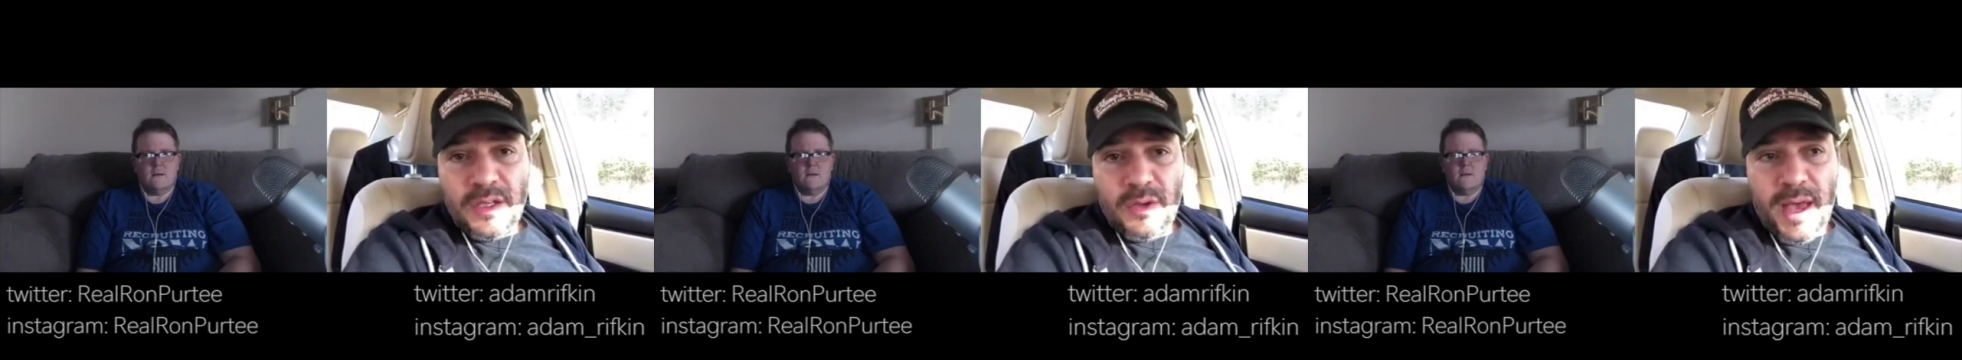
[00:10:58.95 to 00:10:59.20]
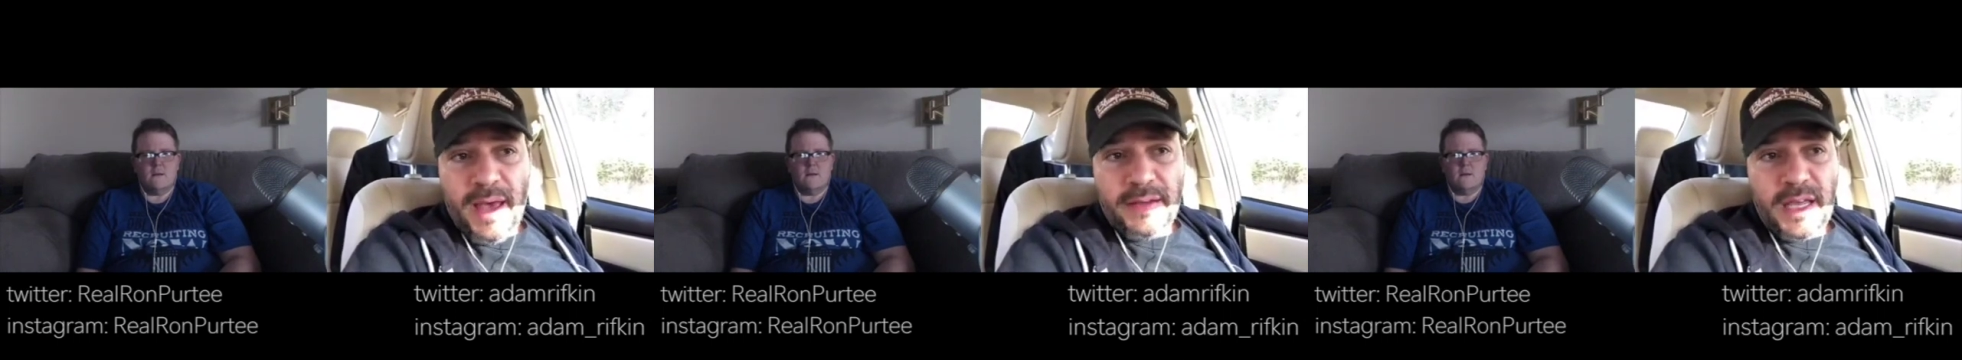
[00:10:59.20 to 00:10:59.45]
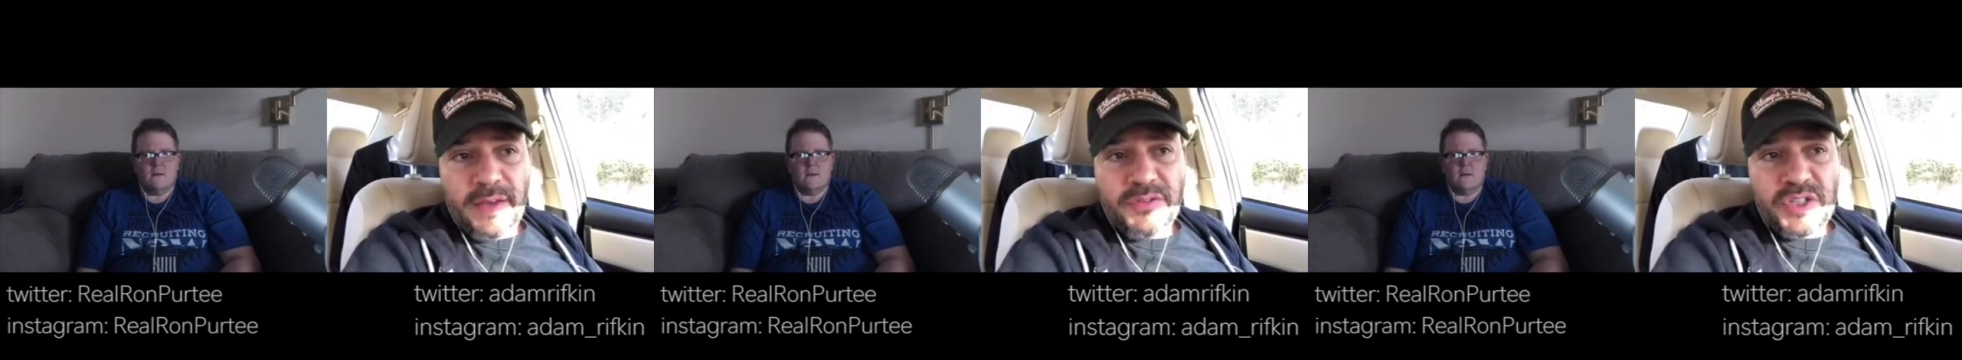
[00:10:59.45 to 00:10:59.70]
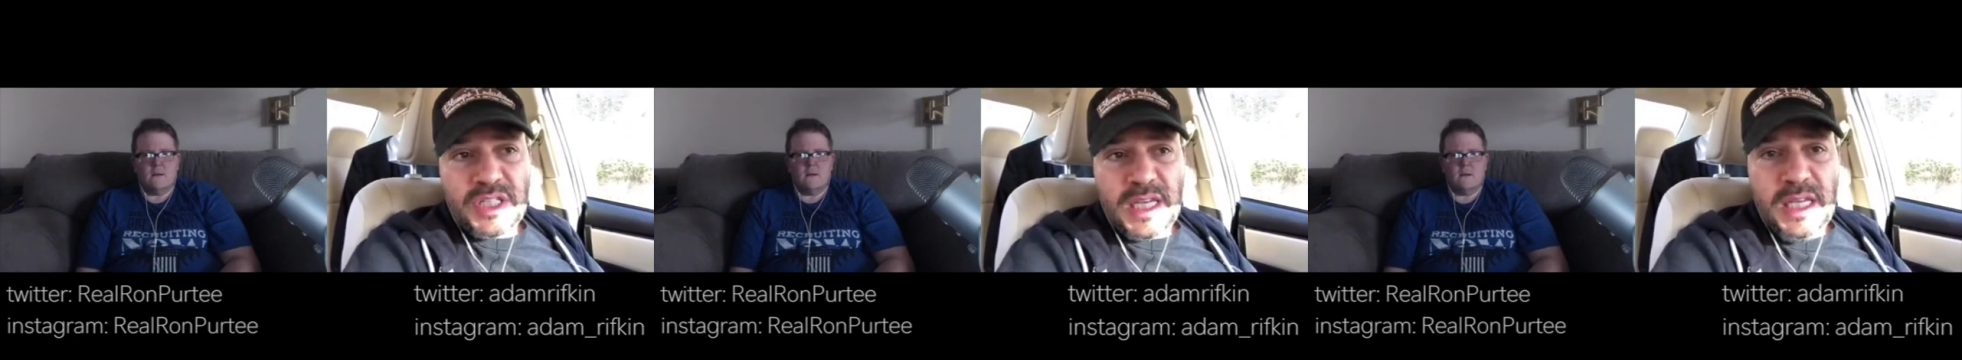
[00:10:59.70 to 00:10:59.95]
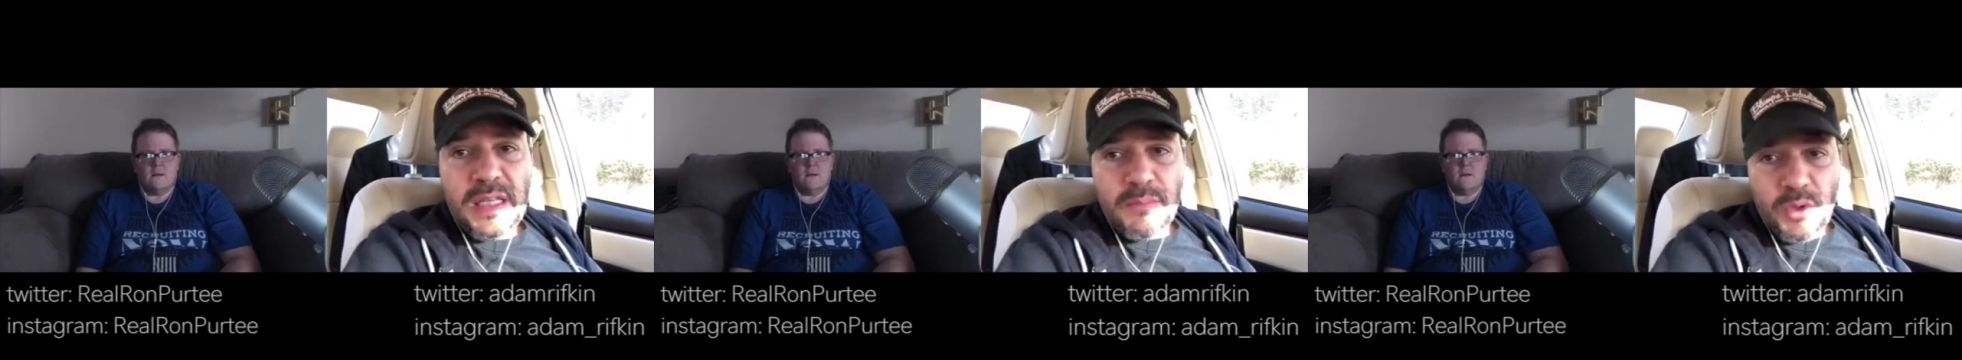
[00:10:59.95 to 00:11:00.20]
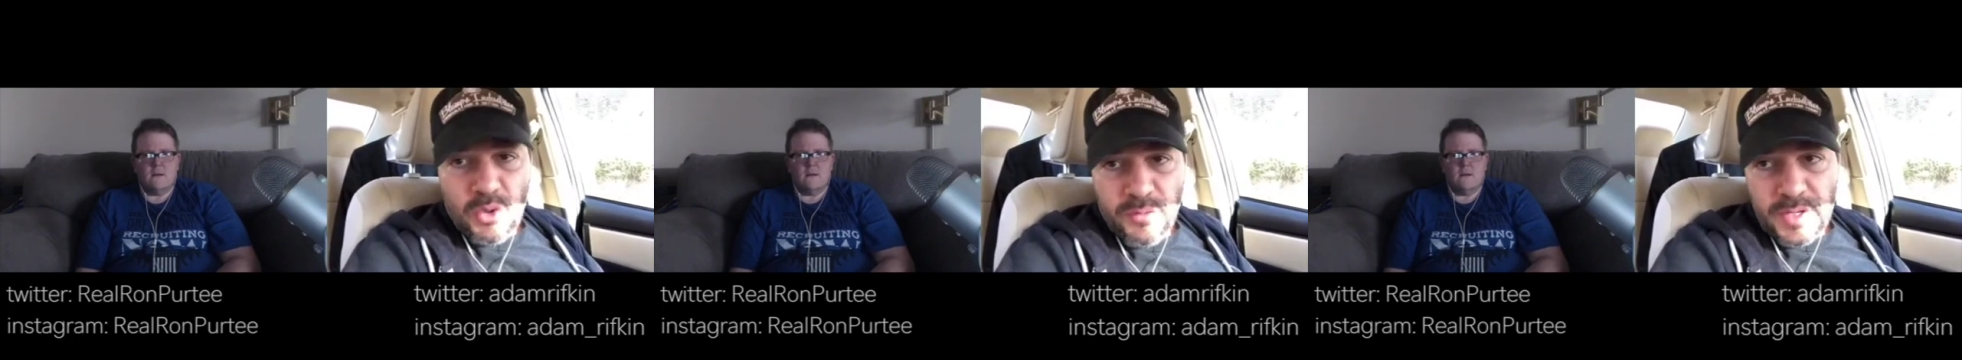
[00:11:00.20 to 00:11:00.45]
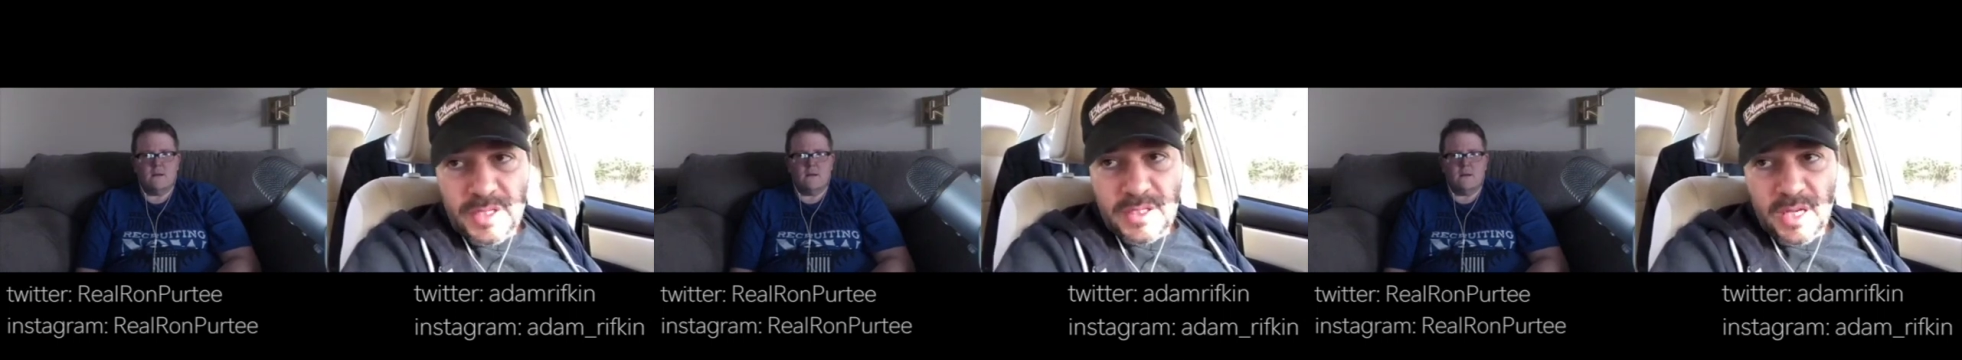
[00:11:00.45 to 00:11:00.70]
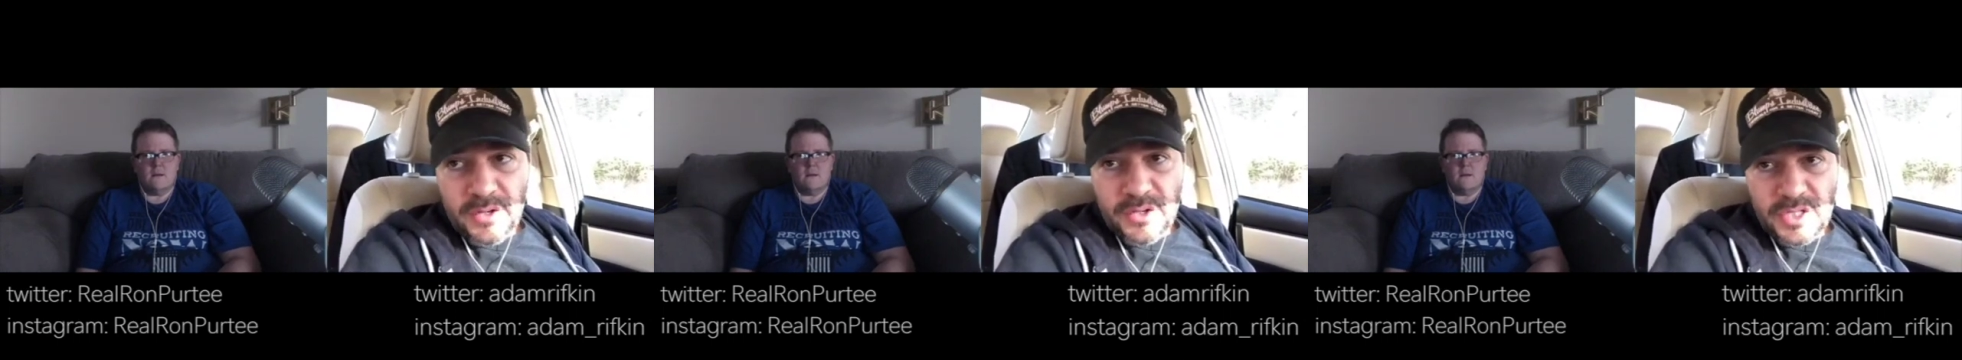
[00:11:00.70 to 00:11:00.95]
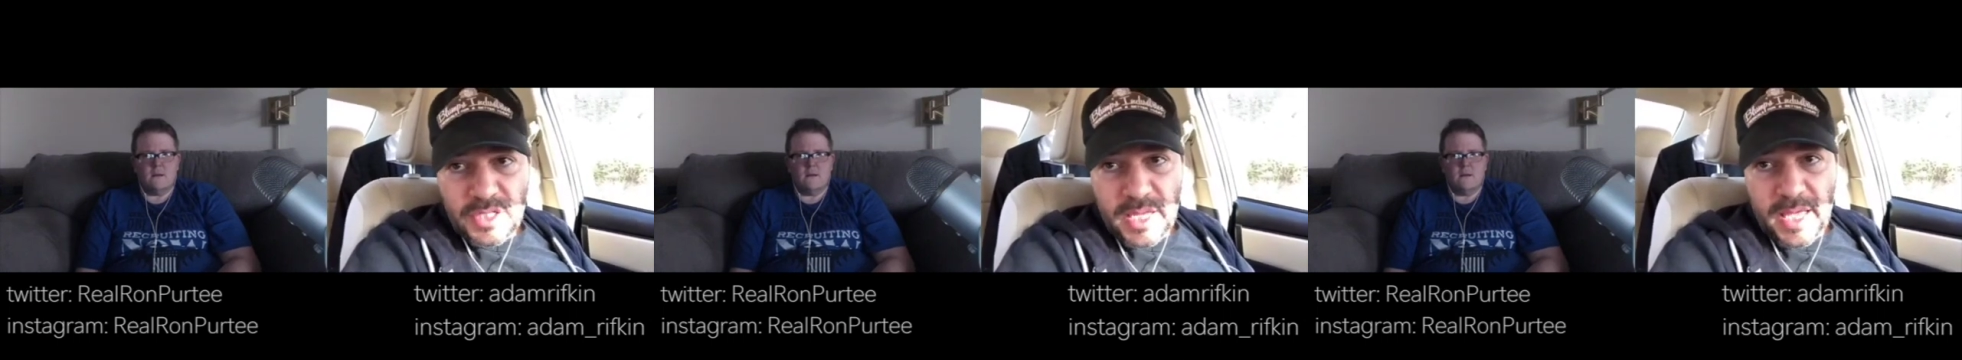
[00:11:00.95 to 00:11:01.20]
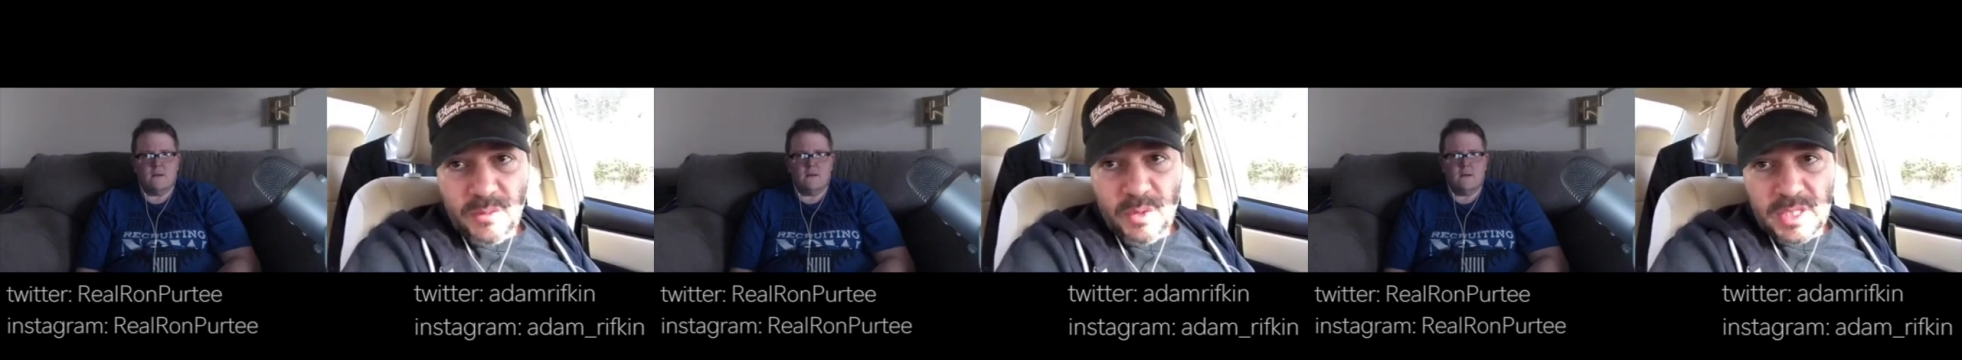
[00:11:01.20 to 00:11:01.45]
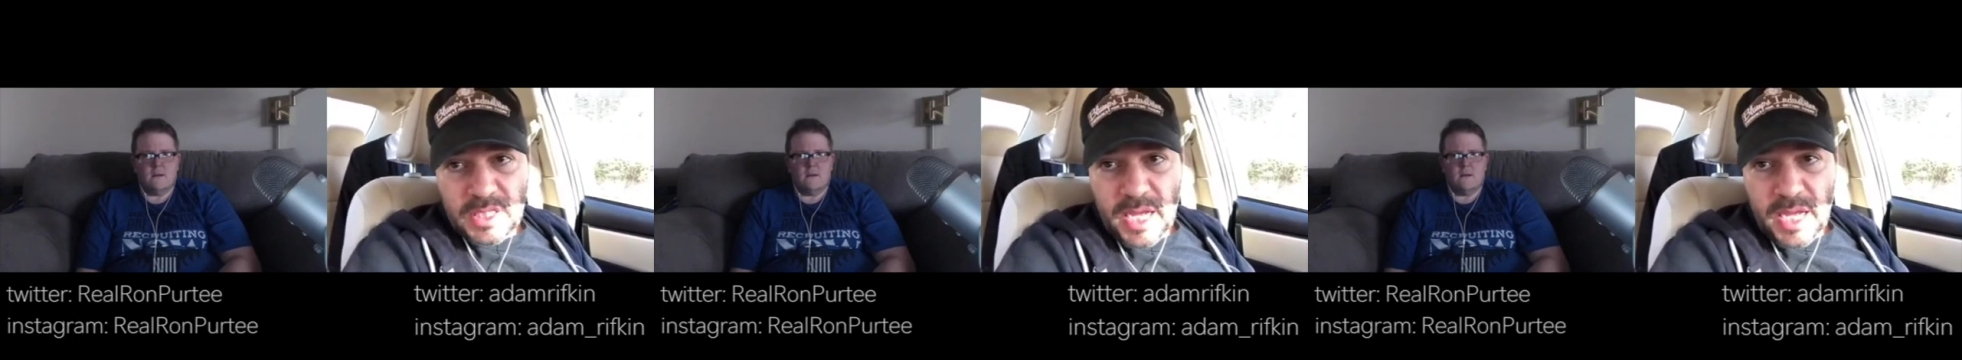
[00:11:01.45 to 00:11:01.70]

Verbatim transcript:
Speaker 1: you had to have seen the movie to understand what the